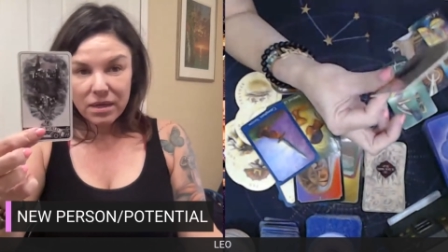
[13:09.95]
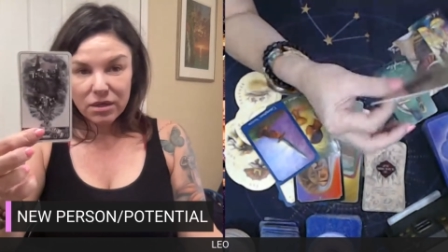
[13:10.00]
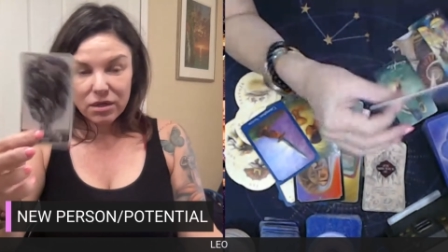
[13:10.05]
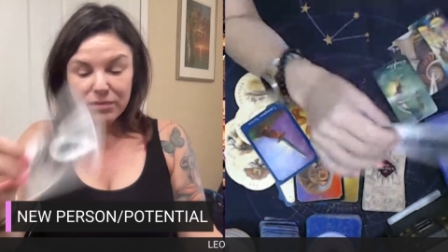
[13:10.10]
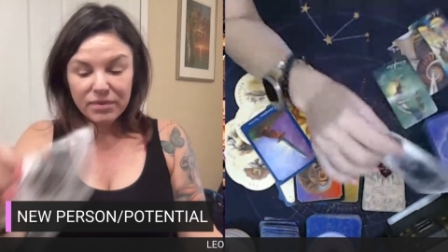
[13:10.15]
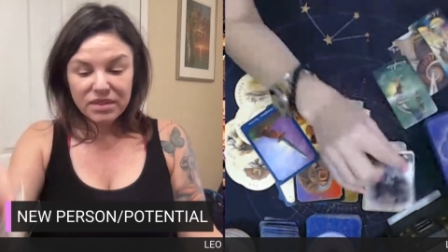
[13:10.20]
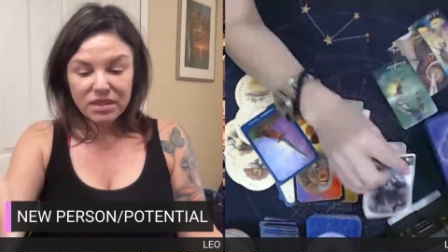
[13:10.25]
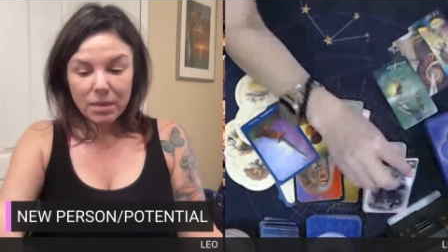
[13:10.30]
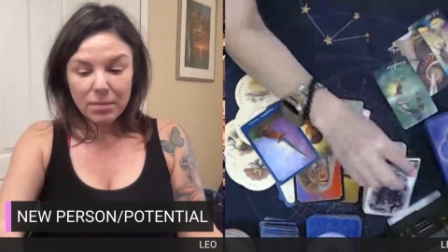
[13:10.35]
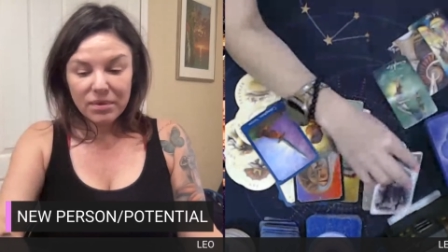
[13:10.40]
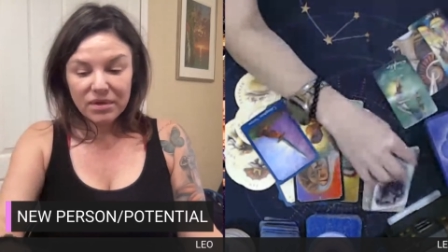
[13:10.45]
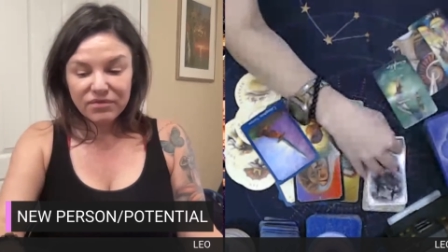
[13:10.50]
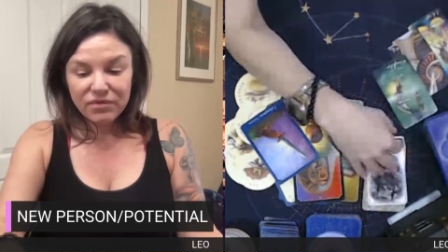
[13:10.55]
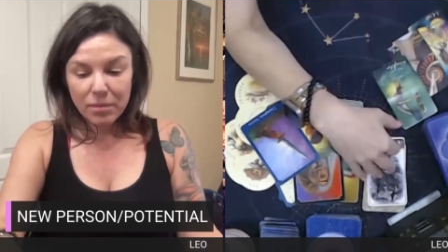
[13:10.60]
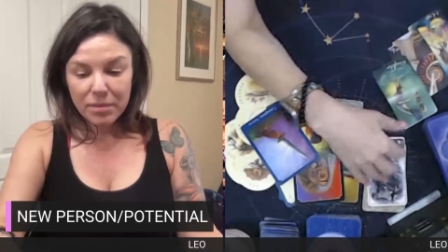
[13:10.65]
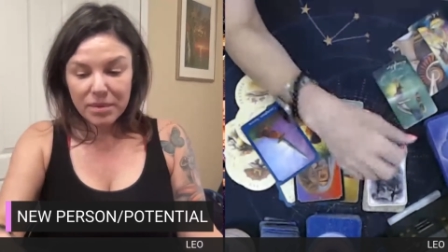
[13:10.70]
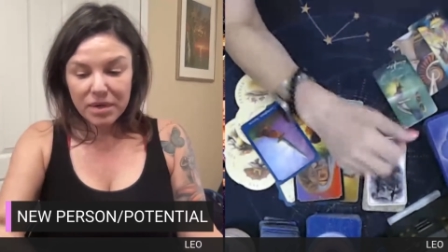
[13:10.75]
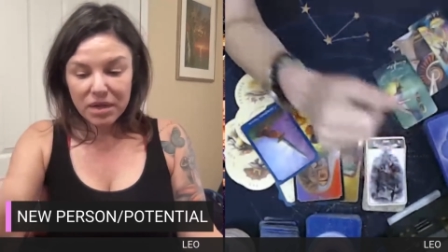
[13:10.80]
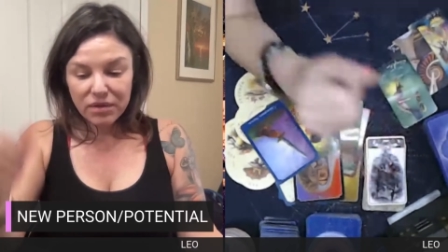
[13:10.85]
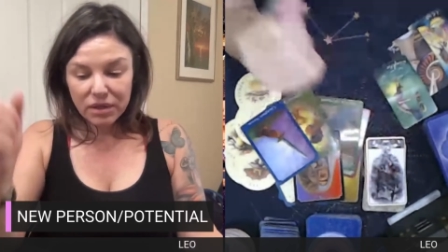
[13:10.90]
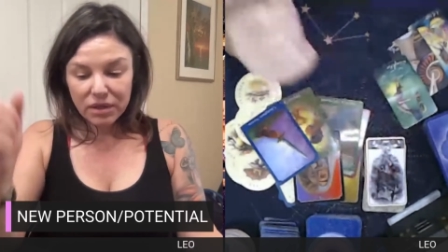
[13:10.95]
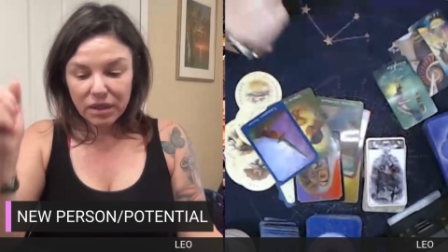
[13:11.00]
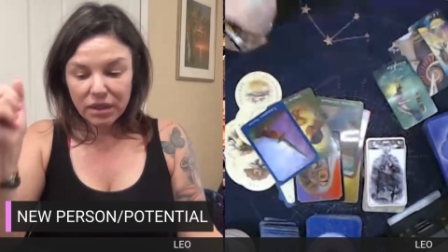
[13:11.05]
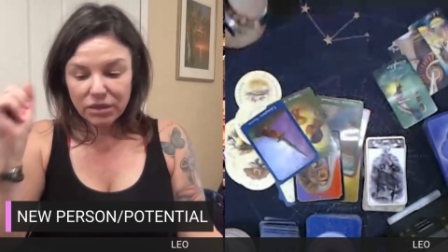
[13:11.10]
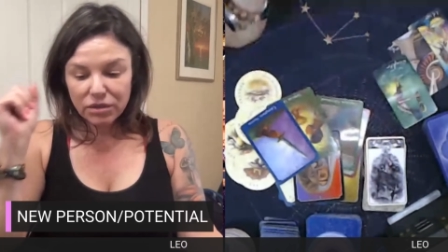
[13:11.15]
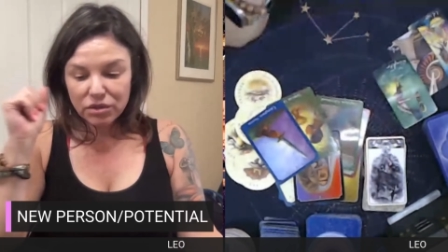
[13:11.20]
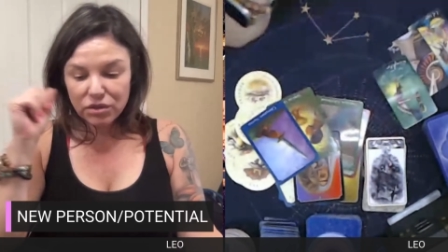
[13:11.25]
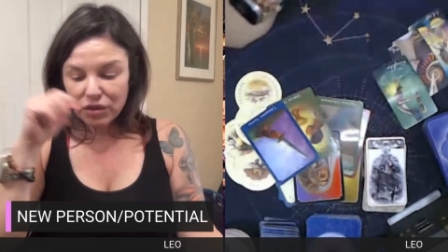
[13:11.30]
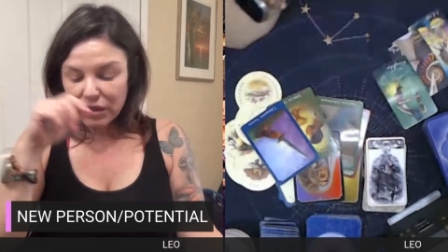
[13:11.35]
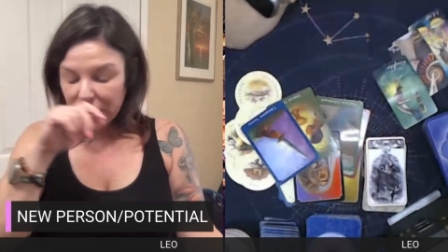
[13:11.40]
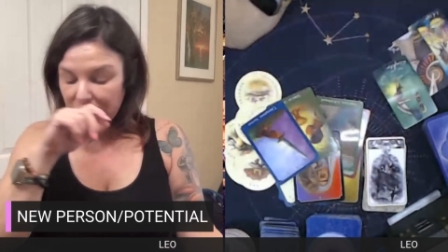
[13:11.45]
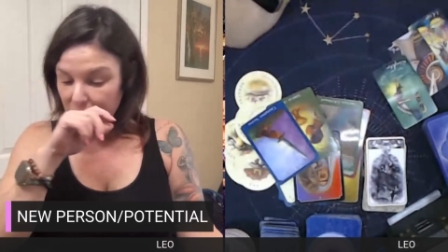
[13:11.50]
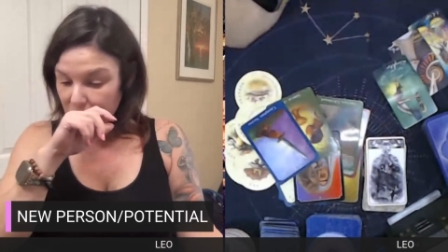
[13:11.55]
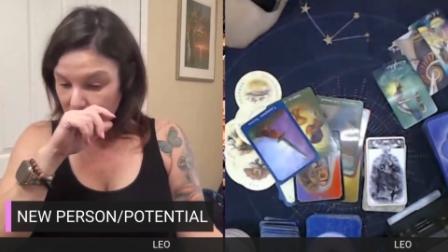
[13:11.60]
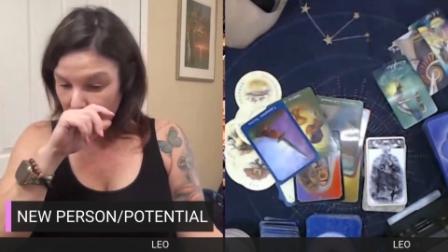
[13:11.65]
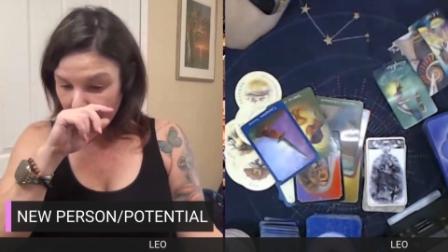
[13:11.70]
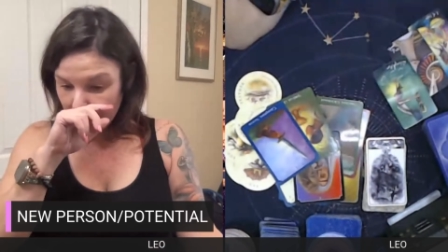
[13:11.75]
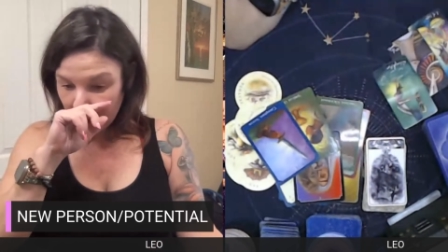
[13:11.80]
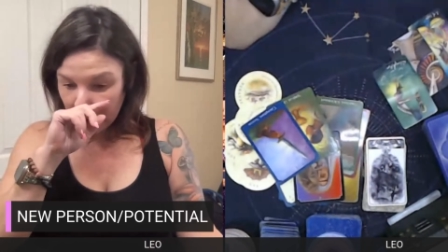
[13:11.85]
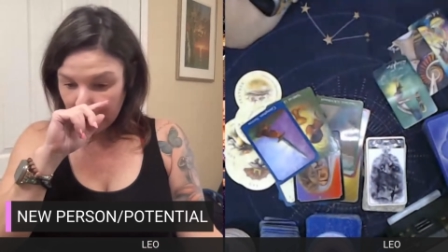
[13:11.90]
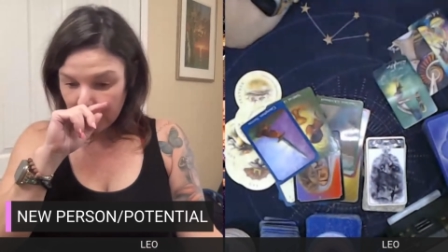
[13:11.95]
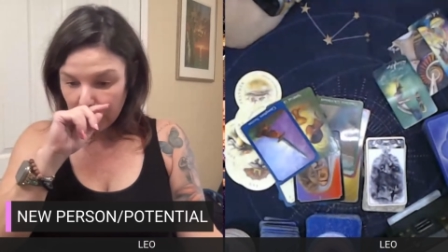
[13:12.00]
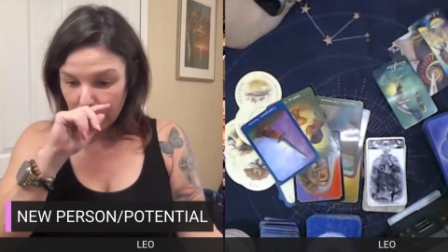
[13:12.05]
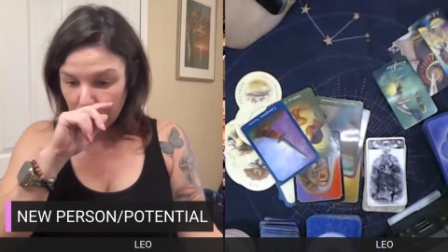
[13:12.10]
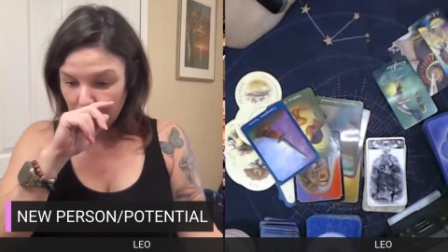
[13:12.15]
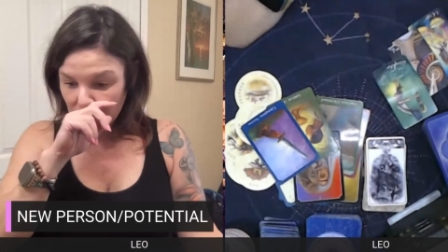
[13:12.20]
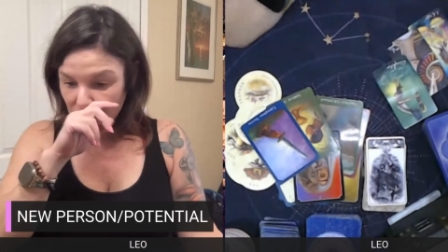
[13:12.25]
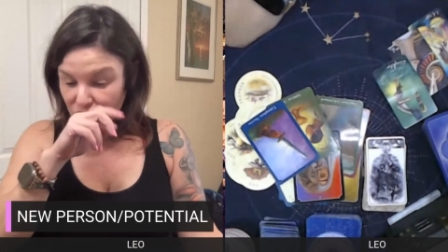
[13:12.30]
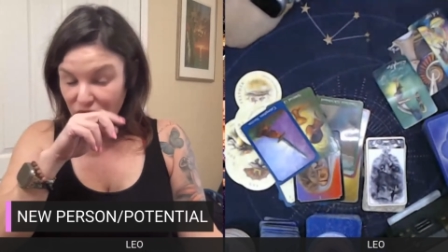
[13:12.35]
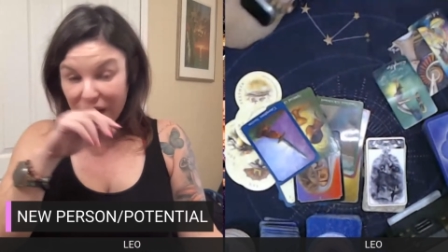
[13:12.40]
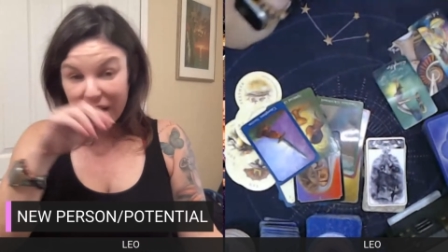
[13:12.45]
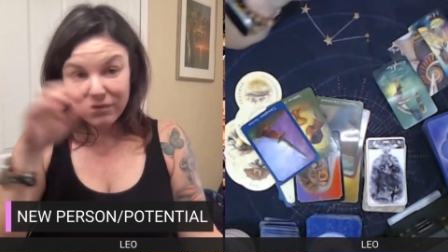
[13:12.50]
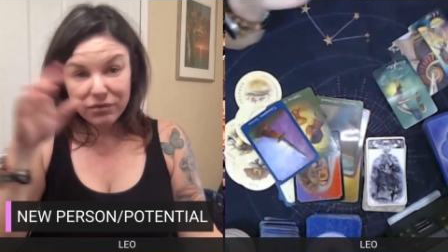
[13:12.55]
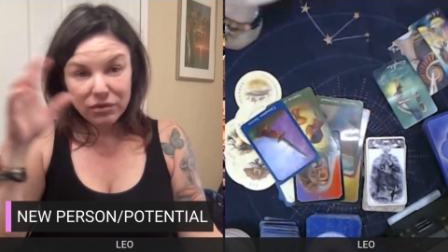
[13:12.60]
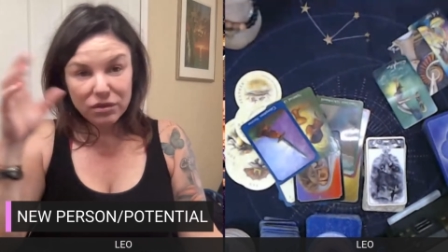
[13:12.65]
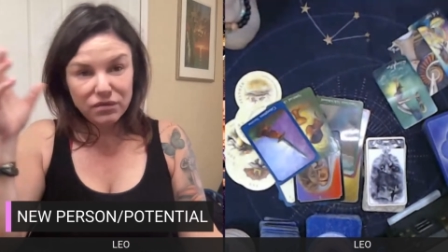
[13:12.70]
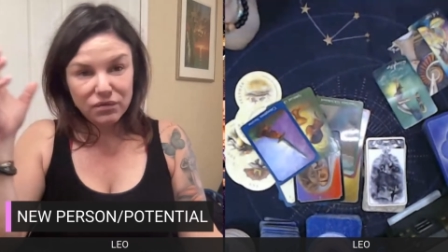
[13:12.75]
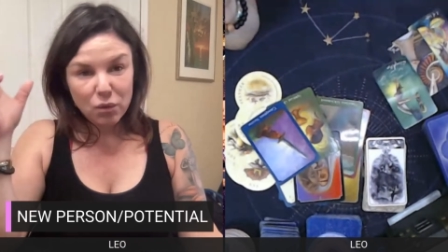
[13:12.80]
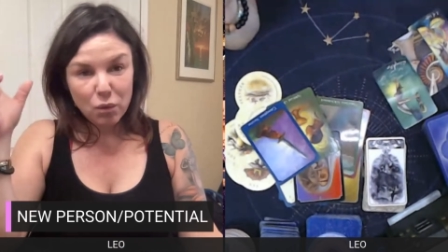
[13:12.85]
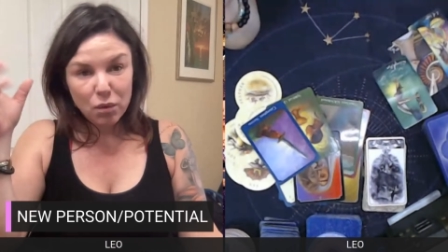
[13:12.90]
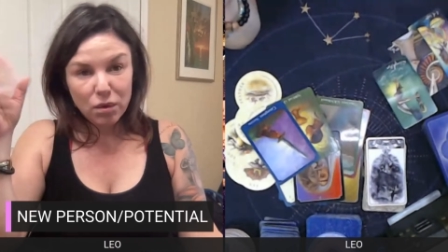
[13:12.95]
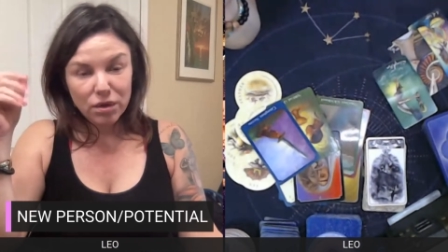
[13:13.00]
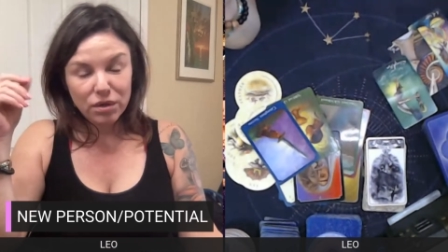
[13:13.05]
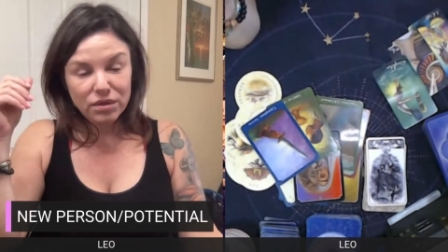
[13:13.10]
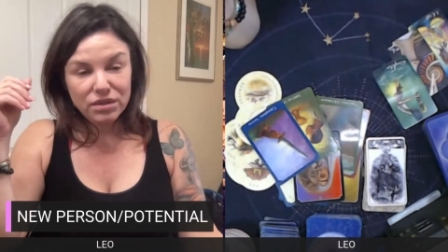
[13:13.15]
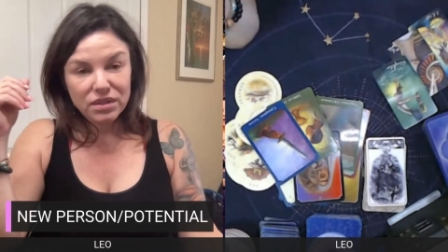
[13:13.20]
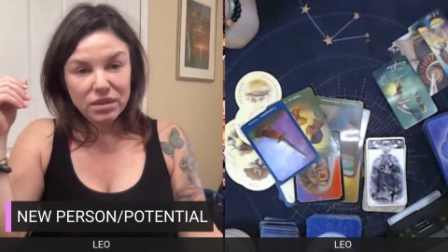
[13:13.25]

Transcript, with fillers: Could be somebody from another country, somebody who travels for work,